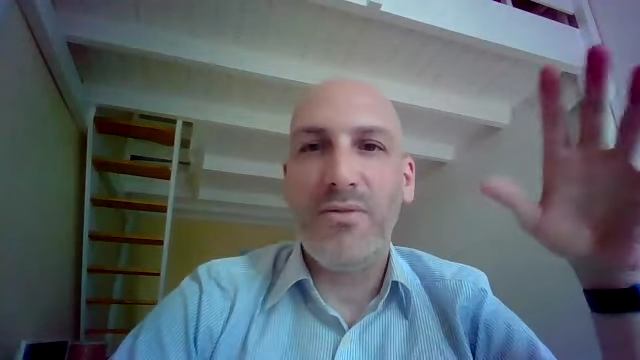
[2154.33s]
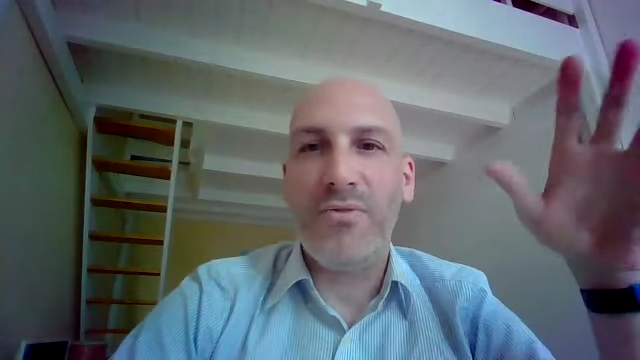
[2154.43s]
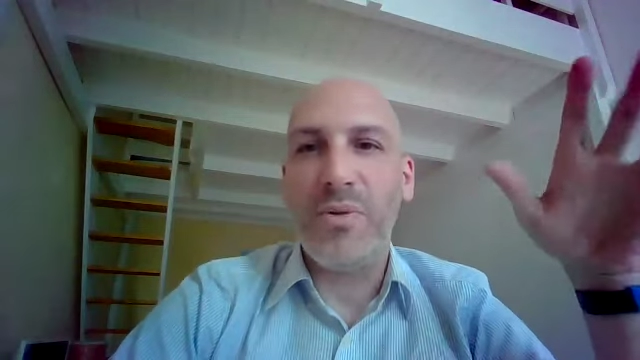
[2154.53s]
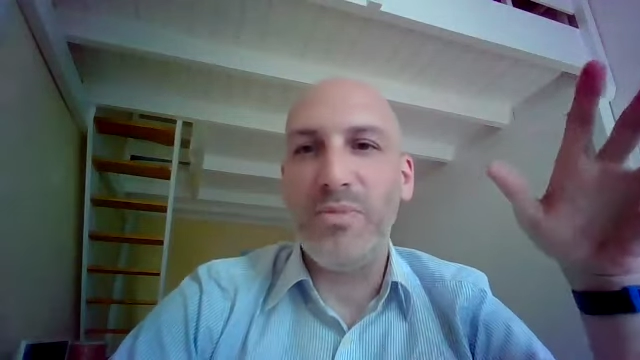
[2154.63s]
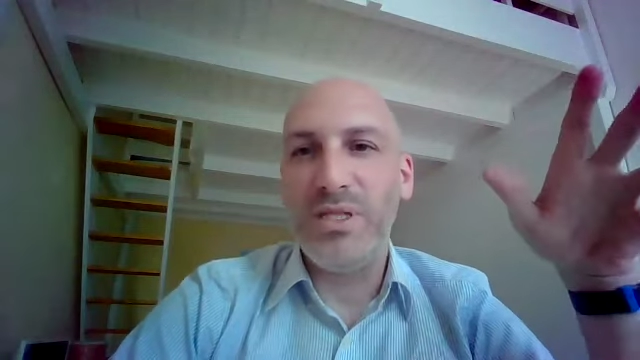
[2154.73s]

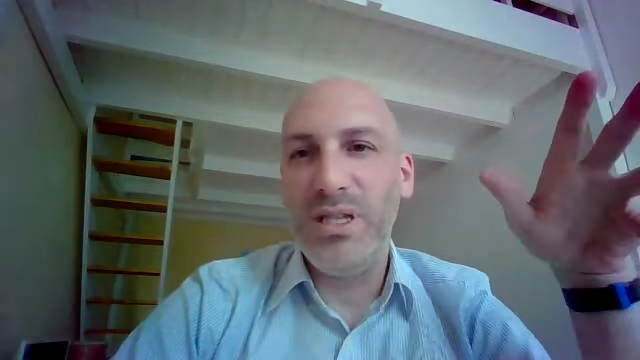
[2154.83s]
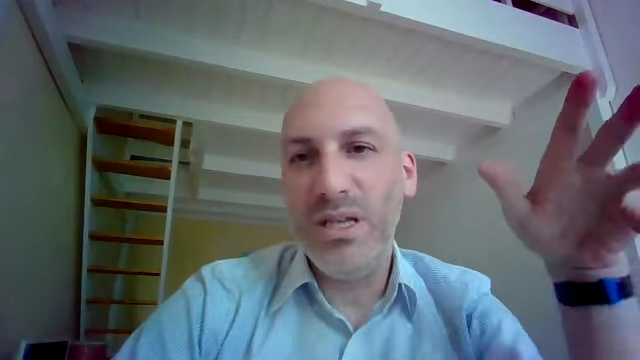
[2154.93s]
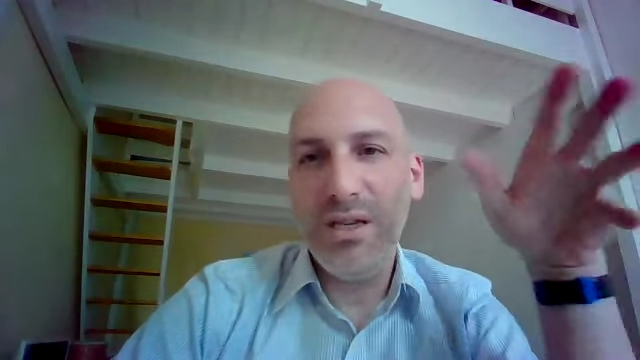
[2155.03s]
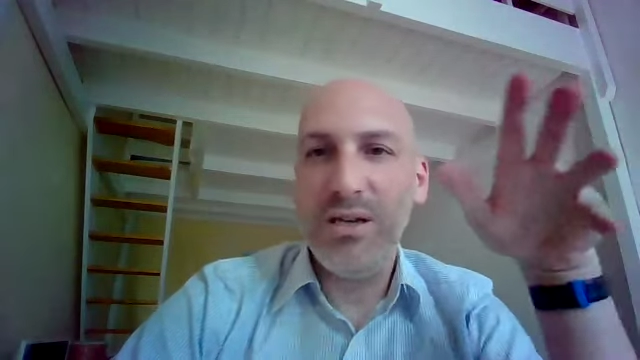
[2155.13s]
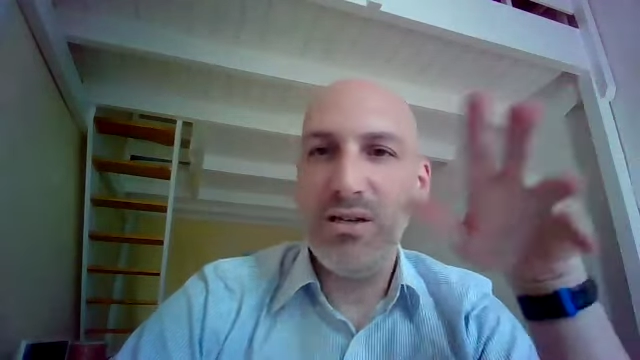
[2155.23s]
from
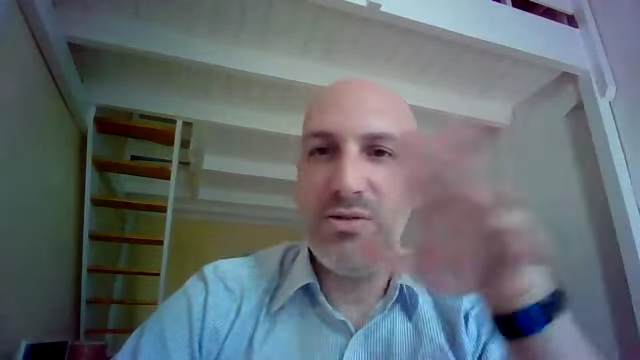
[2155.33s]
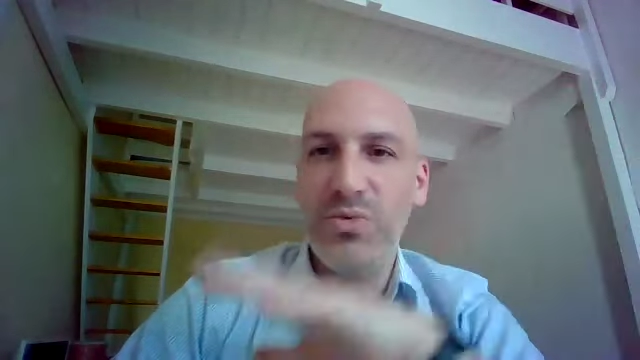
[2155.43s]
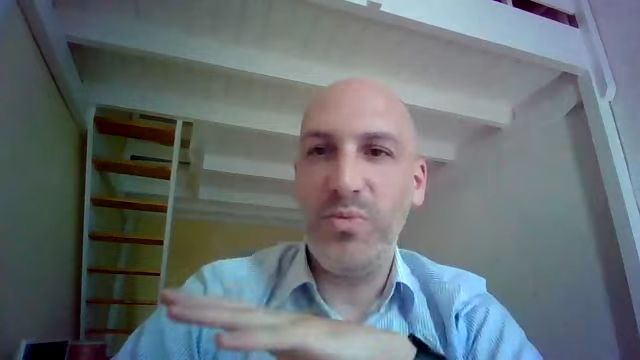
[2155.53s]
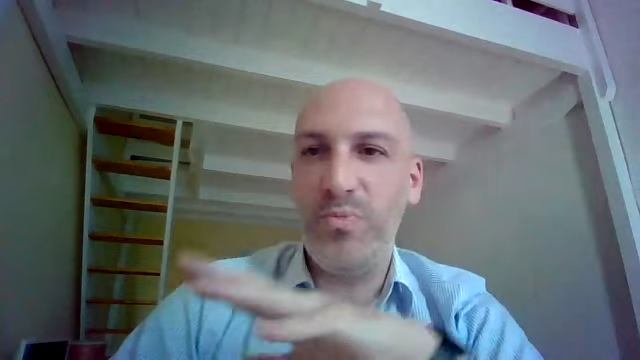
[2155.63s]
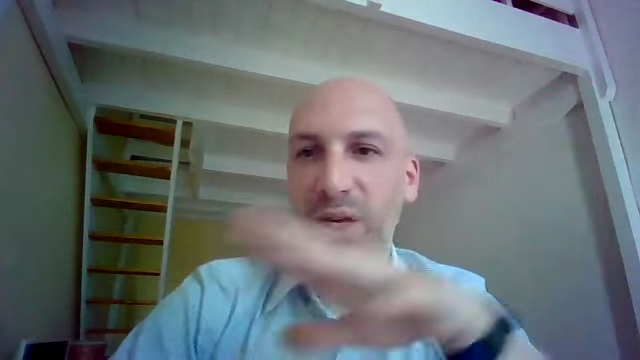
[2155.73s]
D
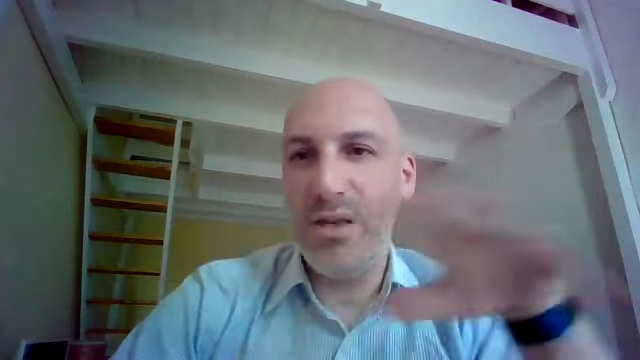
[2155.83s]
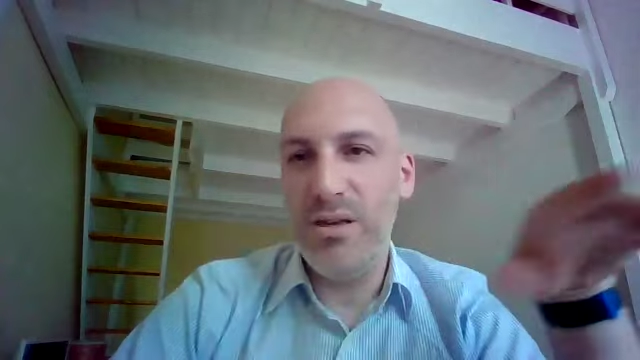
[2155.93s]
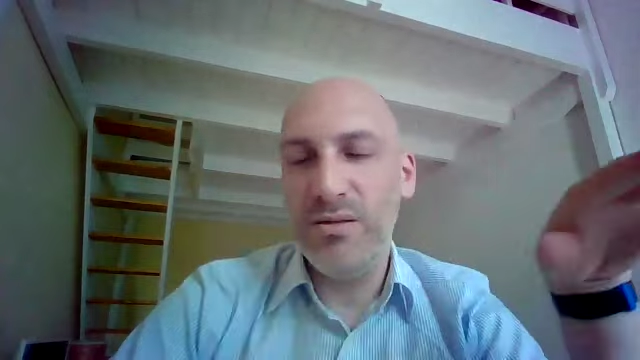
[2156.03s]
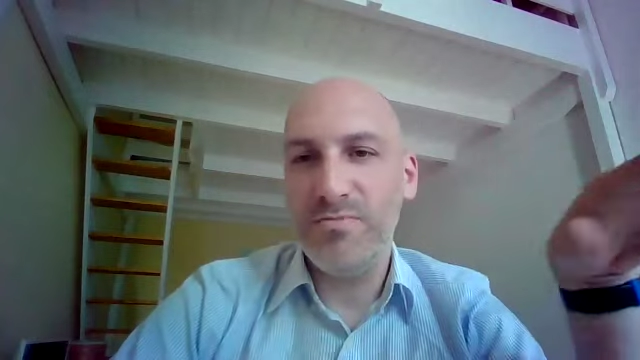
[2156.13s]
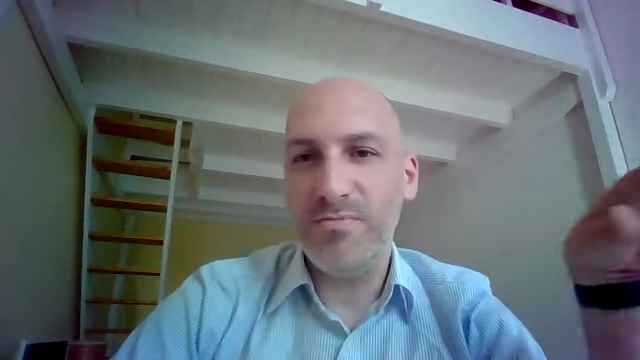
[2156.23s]
to
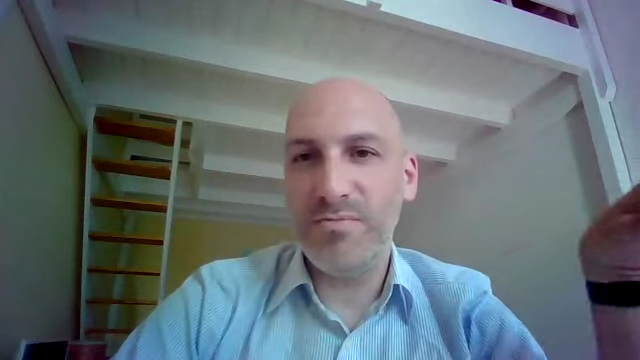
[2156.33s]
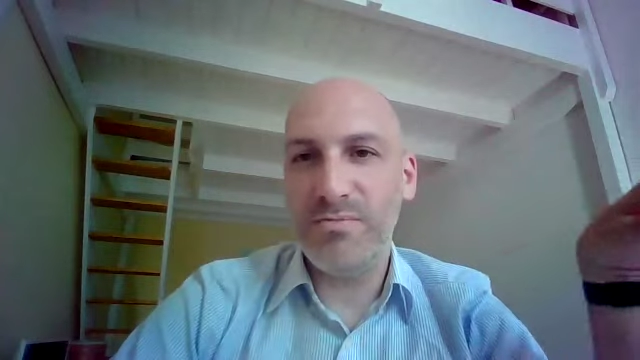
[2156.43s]
B,